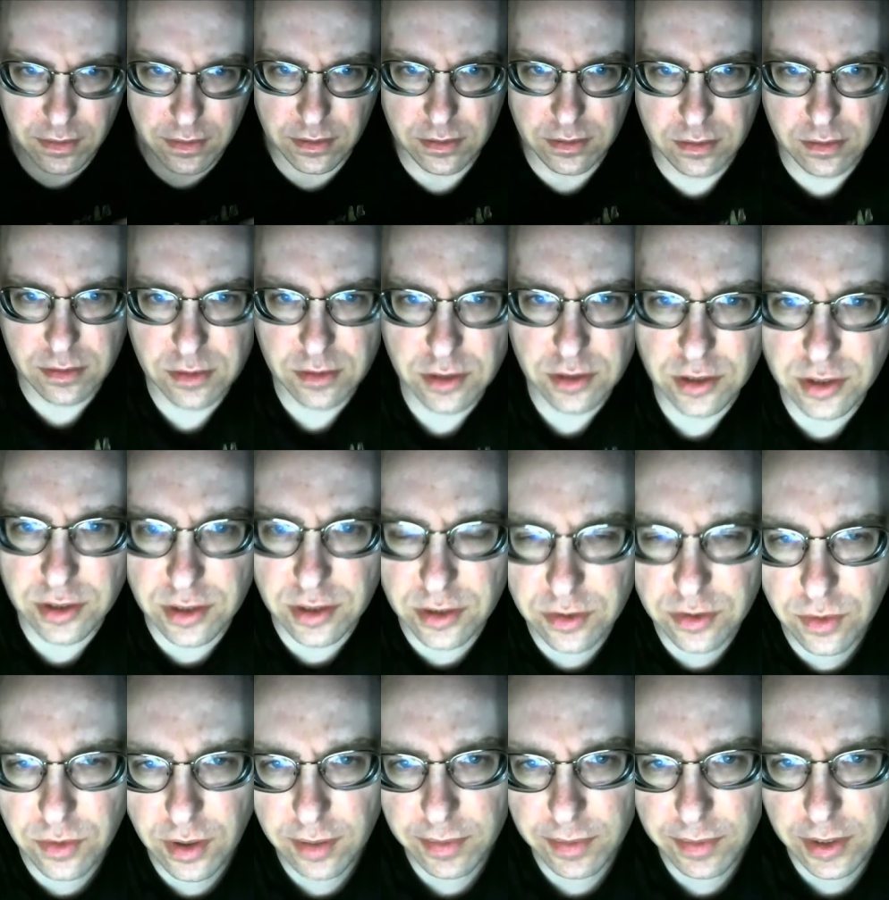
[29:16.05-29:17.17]
is she's
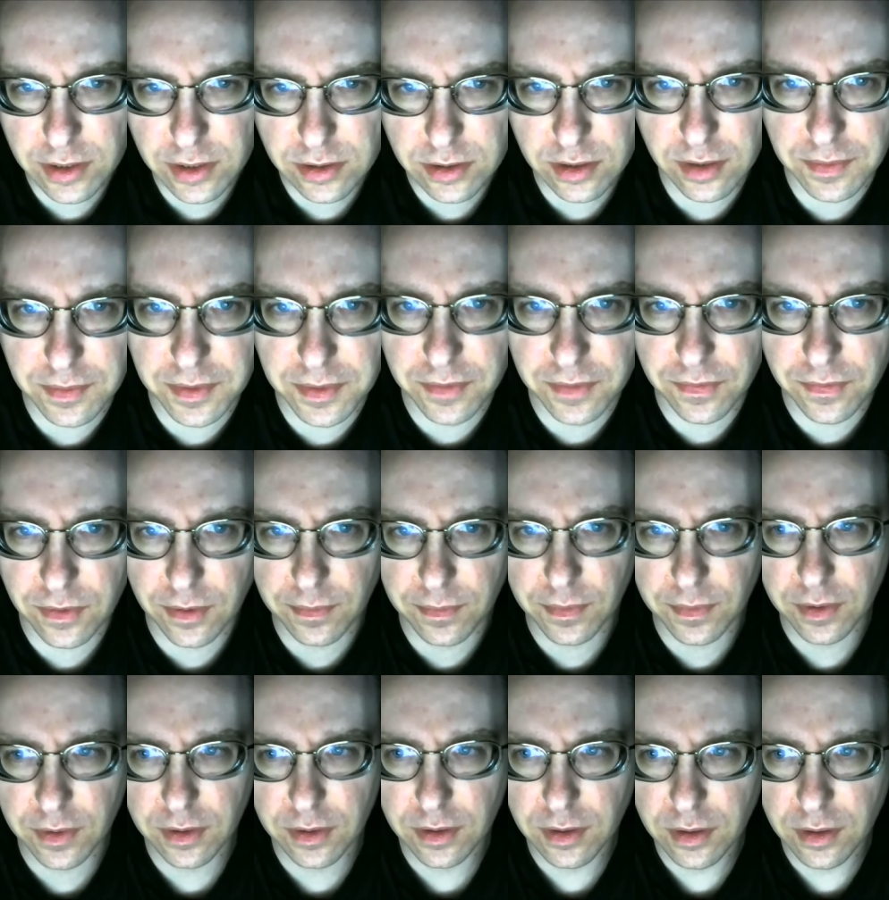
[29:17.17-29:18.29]
describing is coming from.
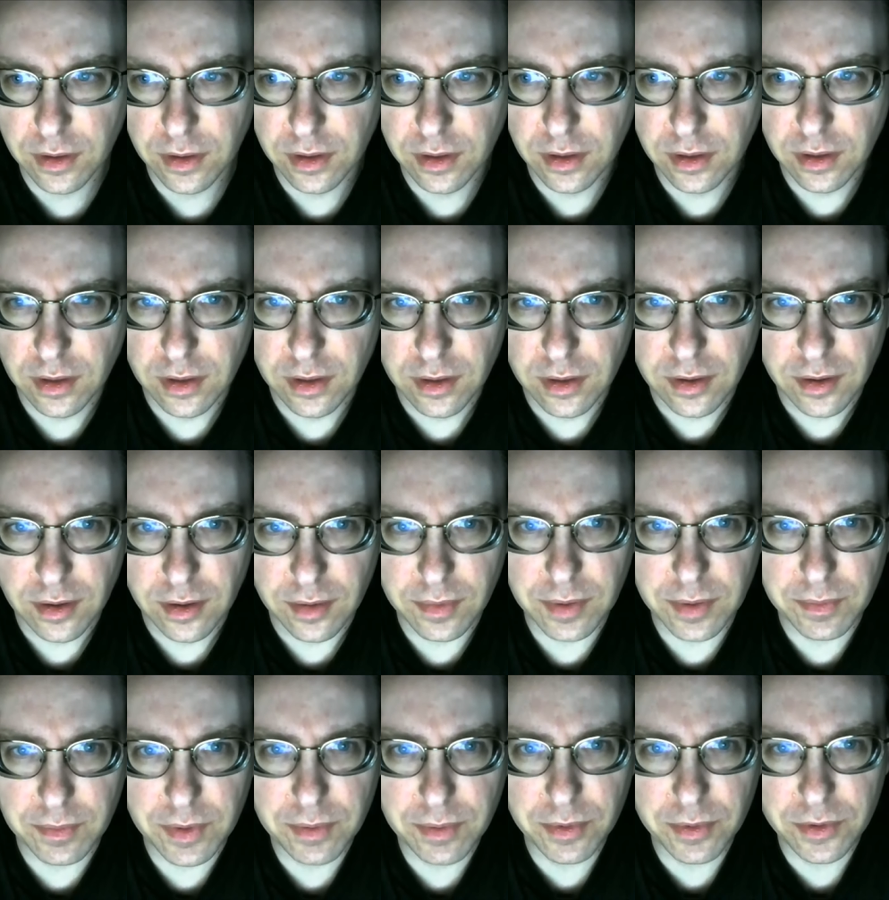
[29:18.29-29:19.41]
I
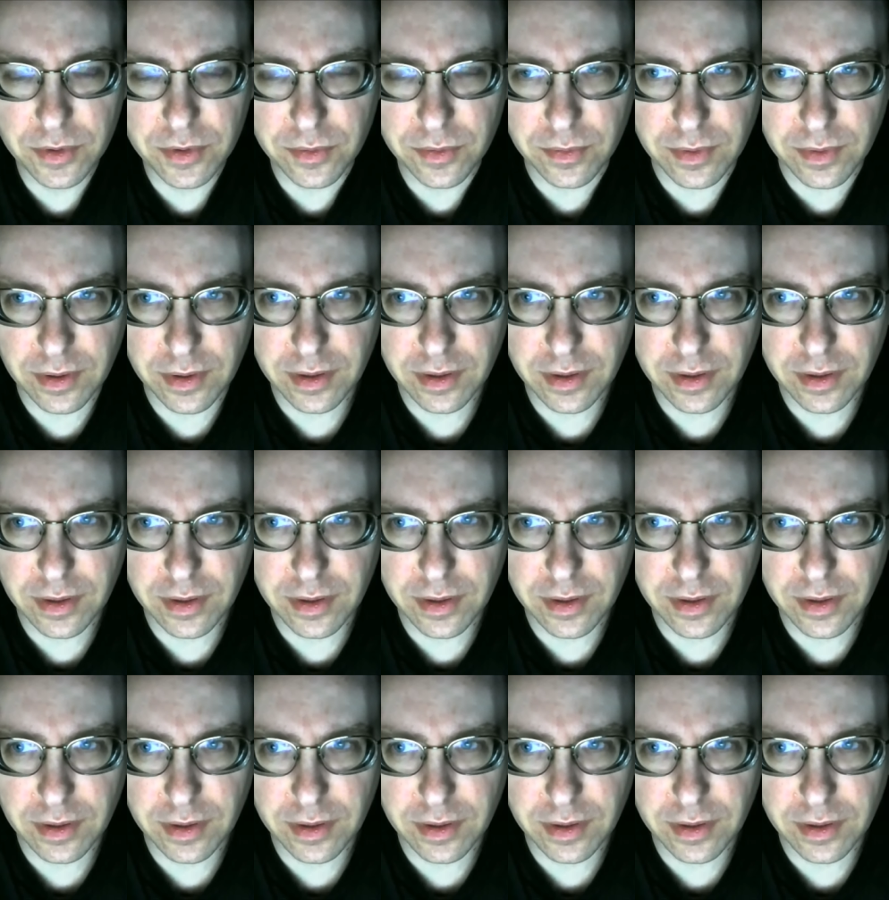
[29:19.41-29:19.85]
mean, people don't...